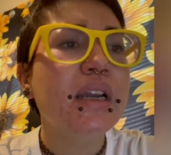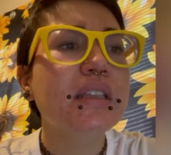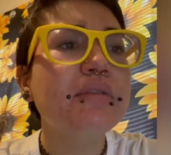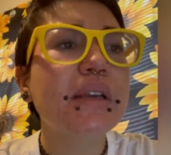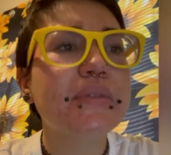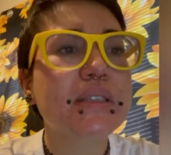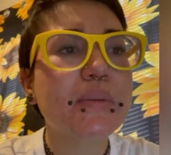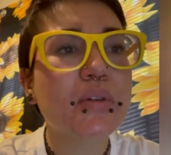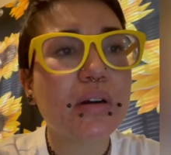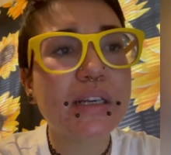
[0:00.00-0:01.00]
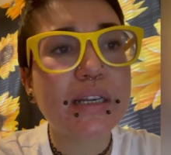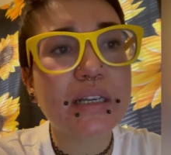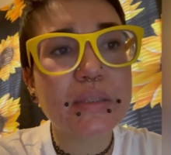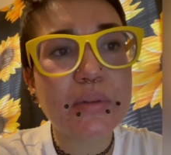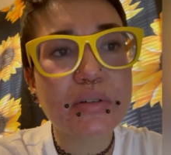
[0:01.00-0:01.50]
And then we have subchronic
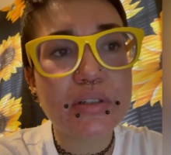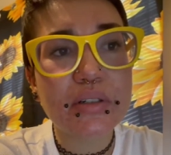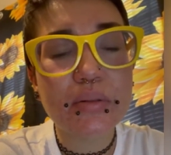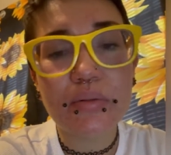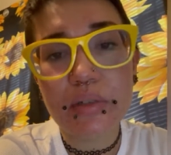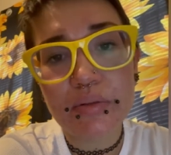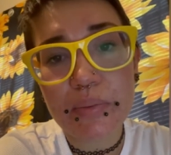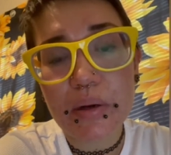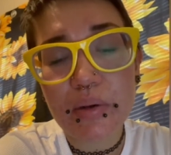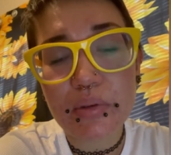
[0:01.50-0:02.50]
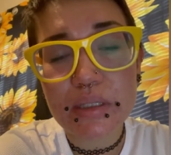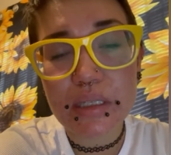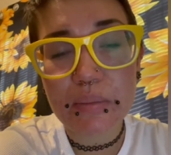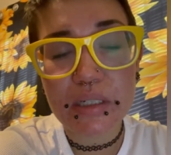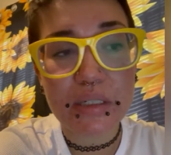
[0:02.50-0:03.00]
exposure, which we probably won't
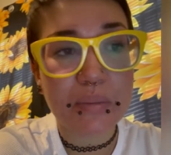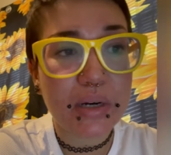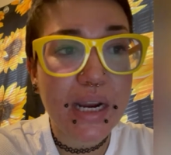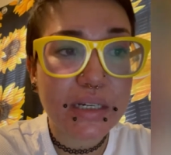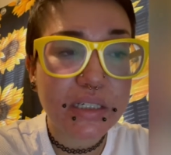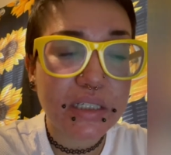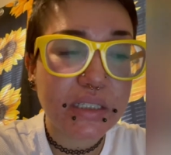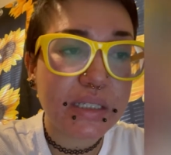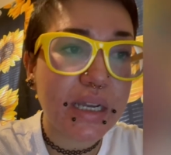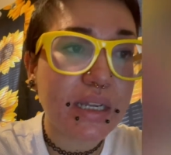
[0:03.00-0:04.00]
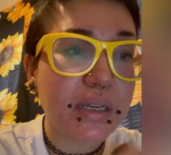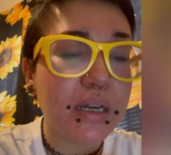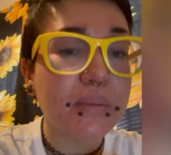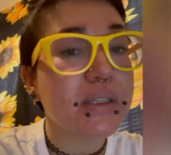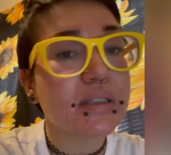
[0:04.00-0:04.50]
see much in practice, she said.
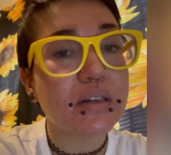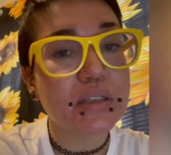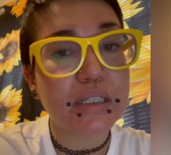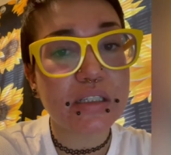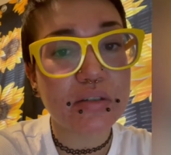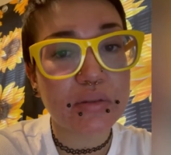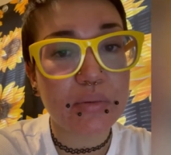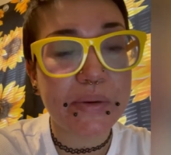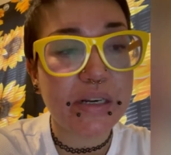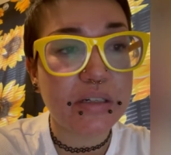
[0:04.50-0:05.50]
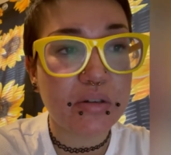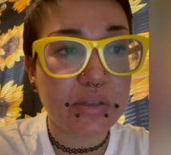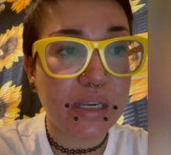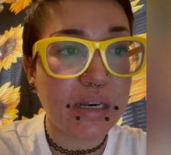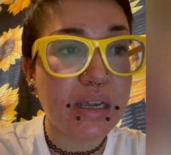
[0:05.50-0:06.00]
This also has to do with repeated
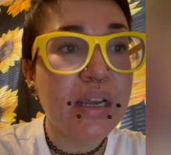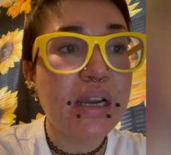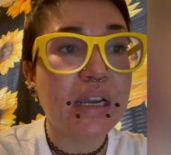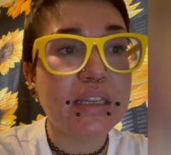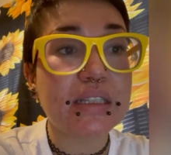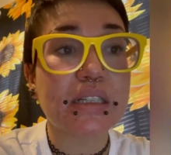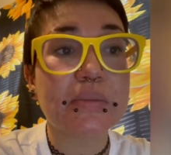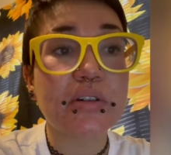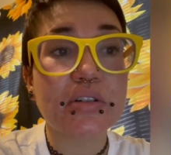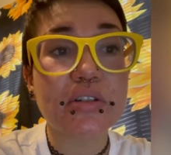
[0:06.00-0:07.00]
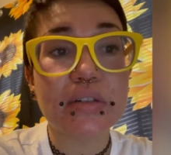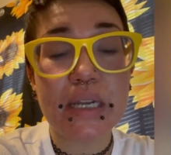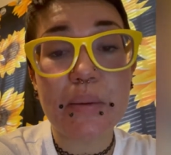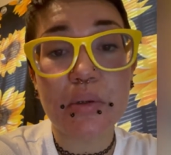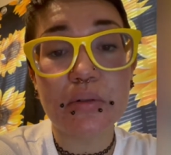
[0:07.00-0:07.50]
dosing. It is exposure to a
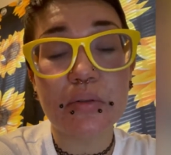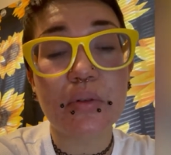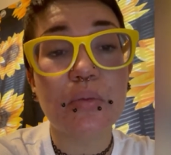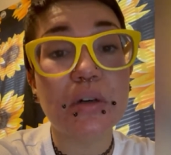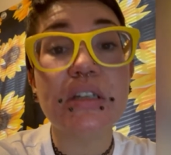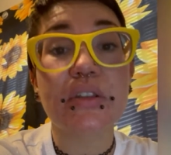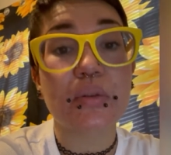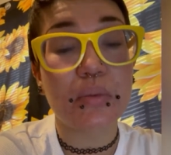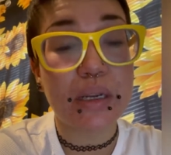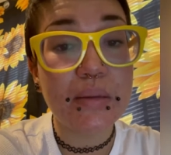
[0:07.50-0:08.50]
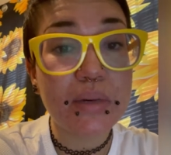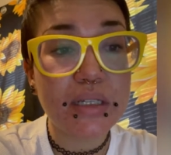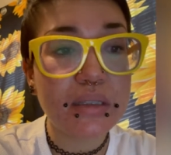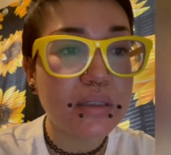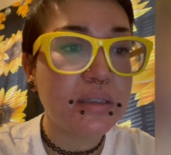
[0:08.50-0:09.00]
chemical for 1 to 3
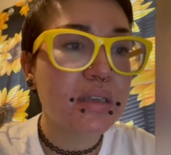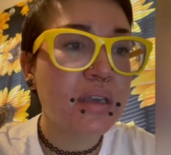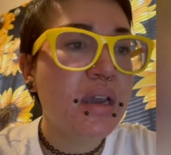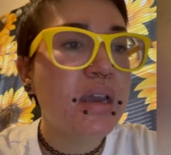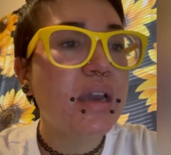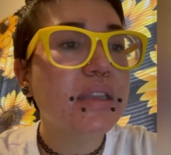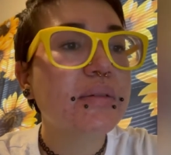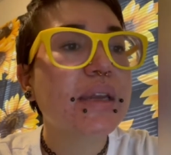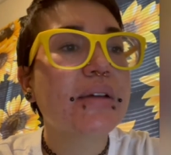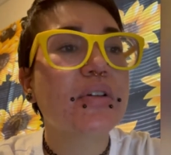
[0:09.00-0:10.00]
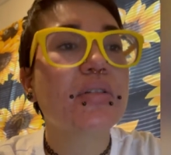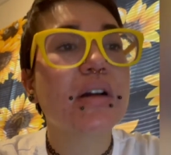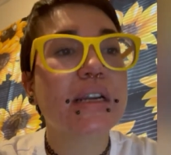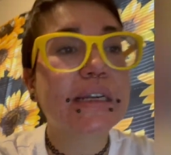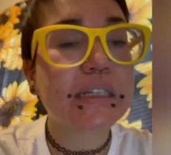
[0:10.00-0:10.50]
months. And then we have
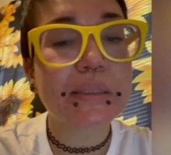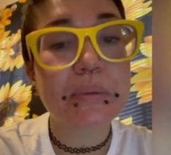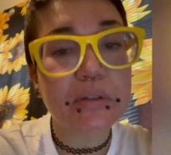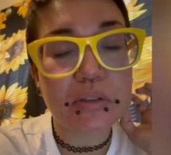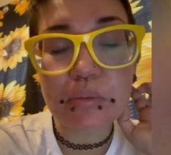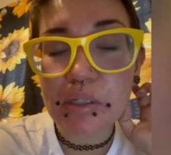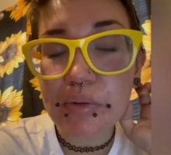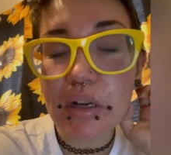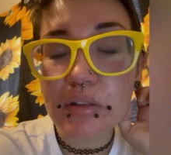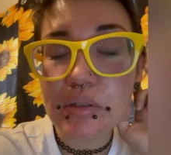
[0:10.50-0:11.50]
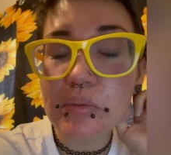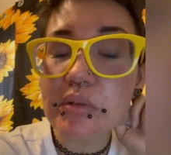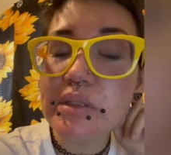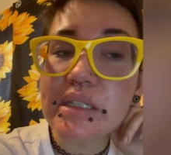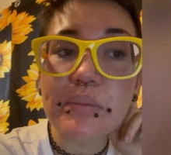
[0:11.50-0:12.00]
chronic exposure, which we also
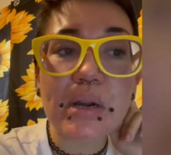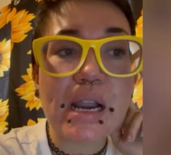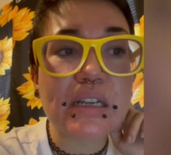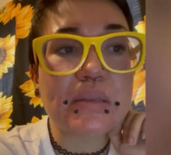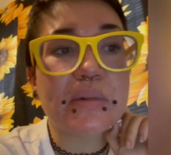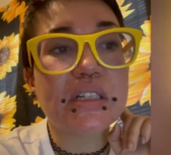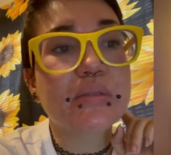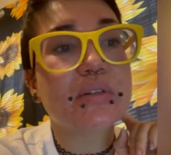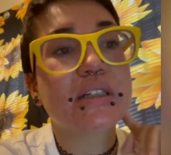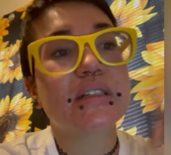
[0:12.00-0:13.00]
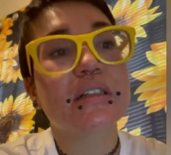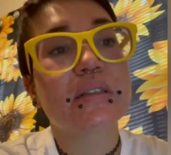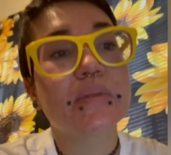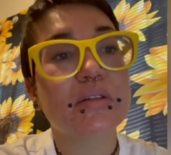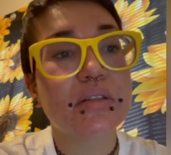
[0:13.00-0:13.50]
won't see in practice much, which is
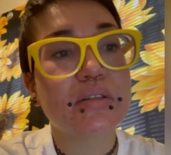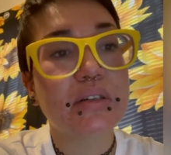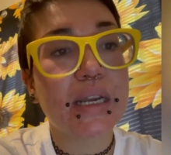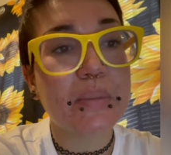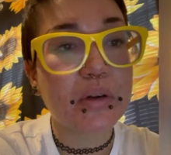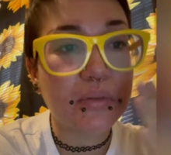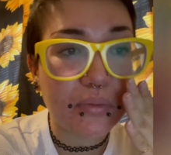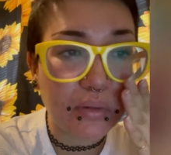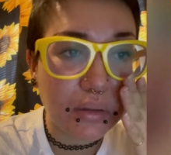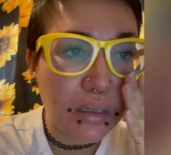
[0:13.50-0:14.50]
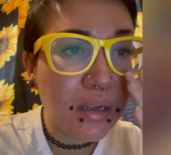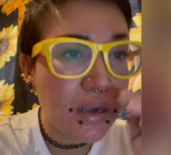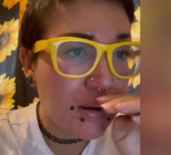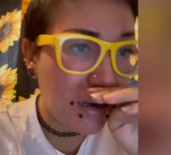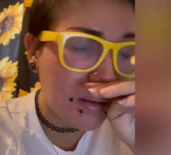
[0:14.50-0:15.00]
exposed to a chemical for
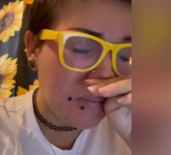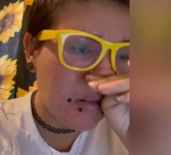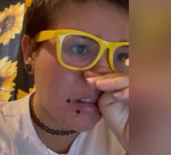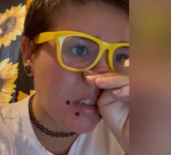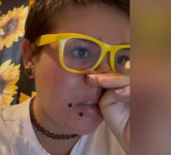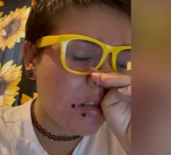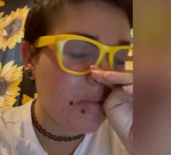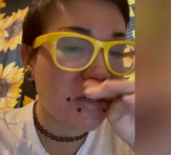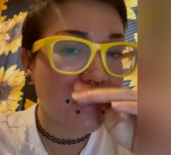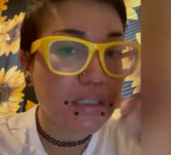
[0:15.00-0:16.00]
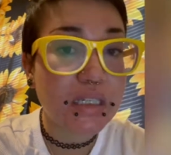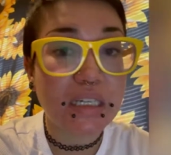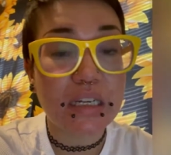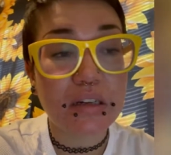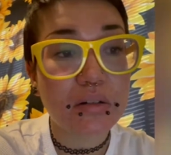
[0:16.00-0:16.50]
more than 3 months to
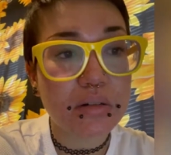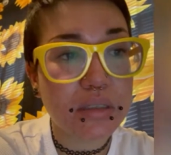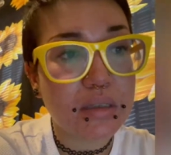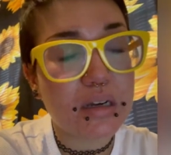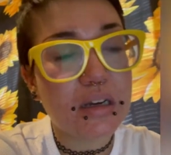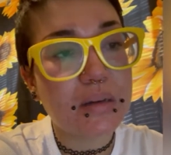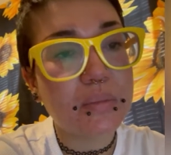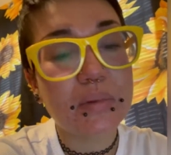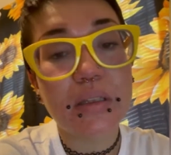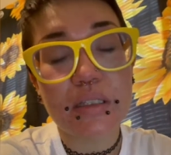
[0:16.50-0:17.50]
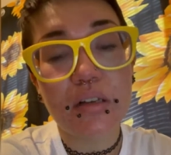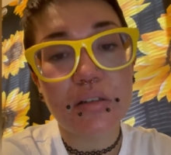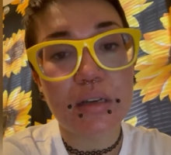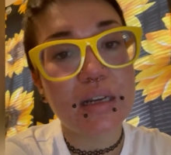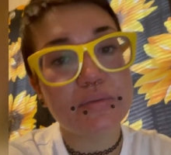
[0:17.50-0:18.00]
years. This
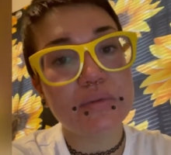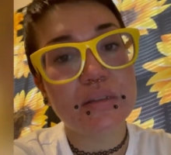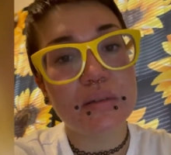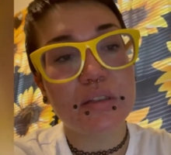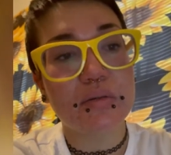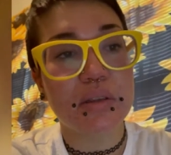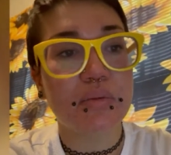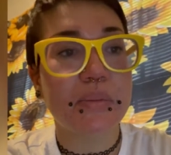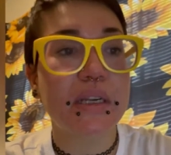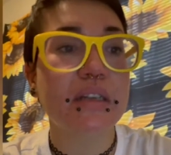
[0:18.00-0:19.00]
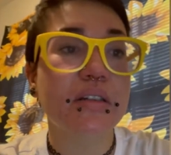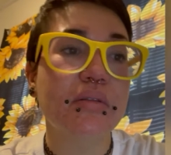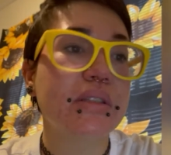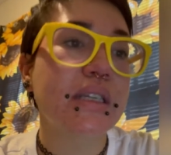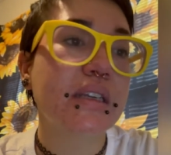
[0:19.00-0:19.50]
also has to do with repeated
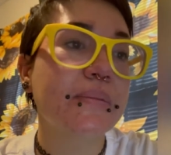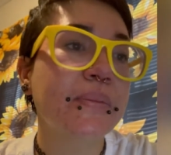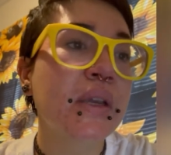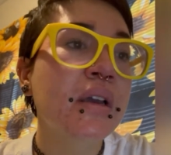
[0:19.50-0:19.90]
dosing.